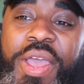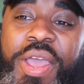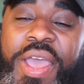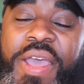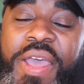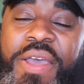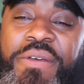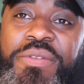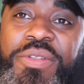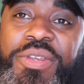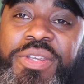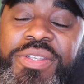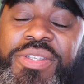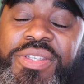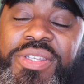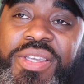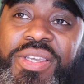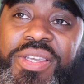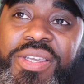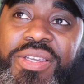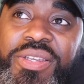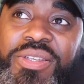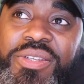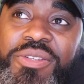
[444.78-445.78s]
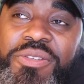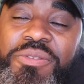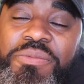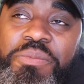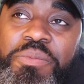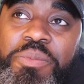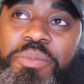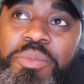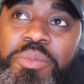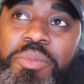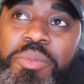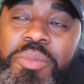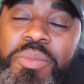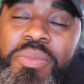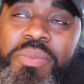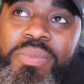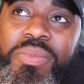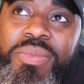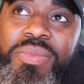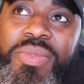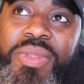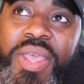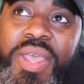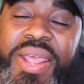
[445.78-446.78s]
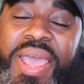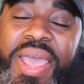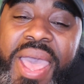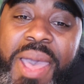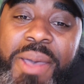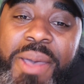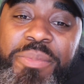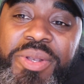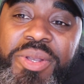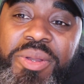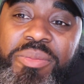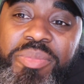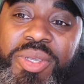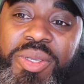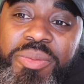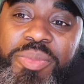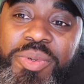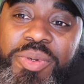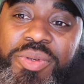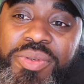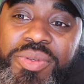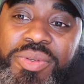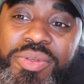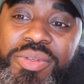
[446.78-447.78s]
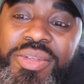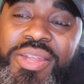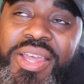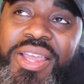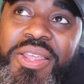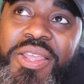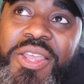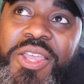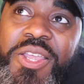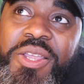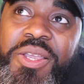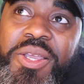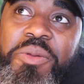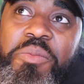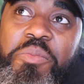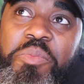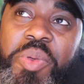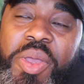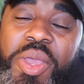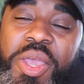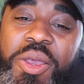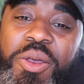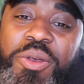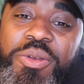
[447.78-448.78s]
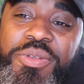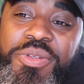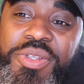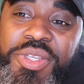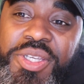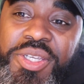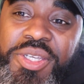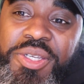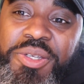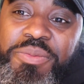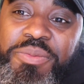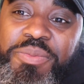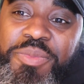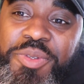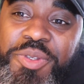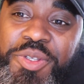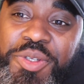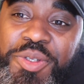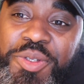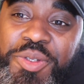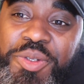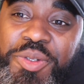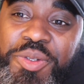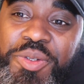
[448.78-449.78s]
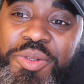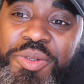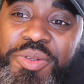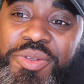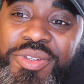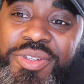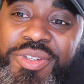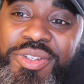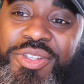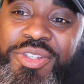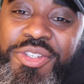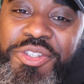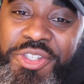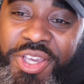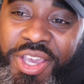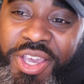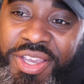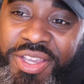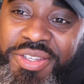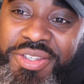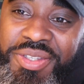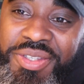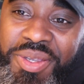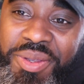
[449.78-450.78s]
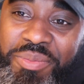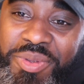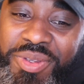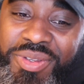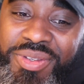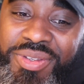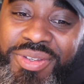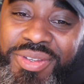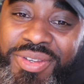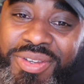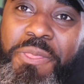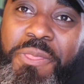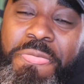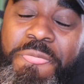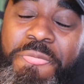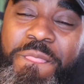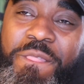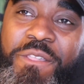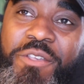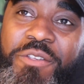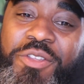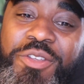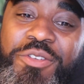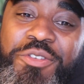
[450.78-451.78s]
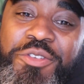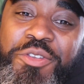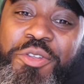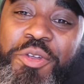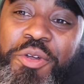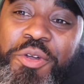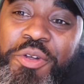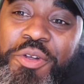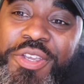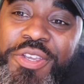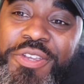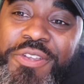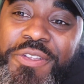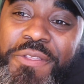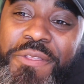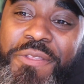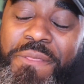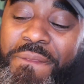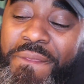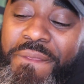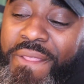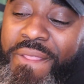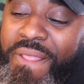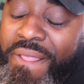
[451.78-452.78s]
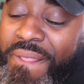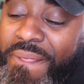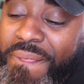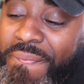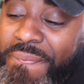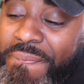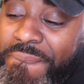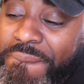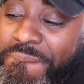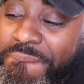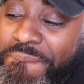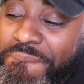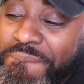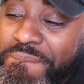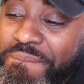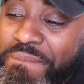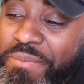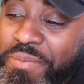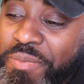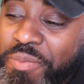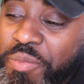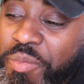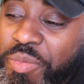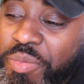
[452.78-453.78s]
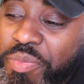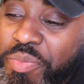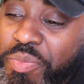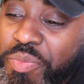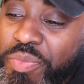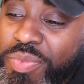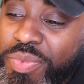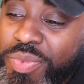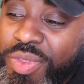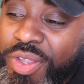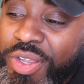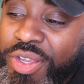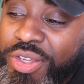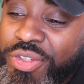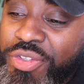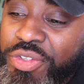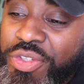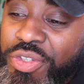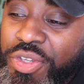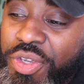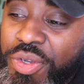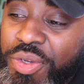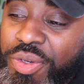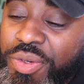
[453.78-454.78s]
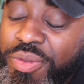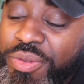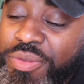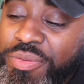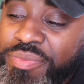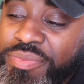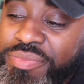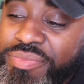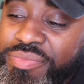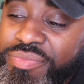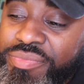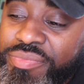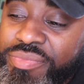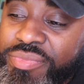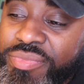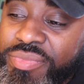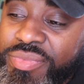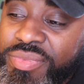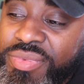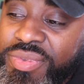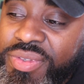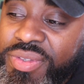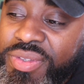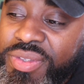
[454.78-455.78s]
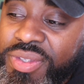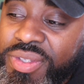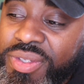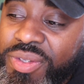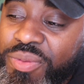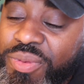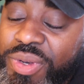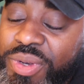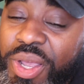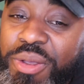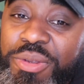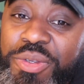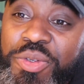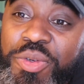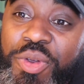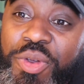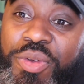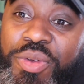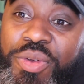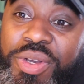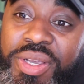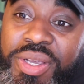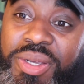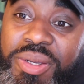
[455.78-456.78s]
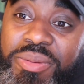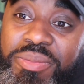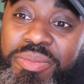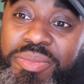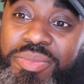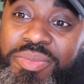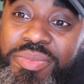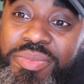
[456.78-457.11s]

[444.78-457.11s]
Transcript: have these things that happen to people, like it compels them to change something. Just a story. Um, so when I was growing up,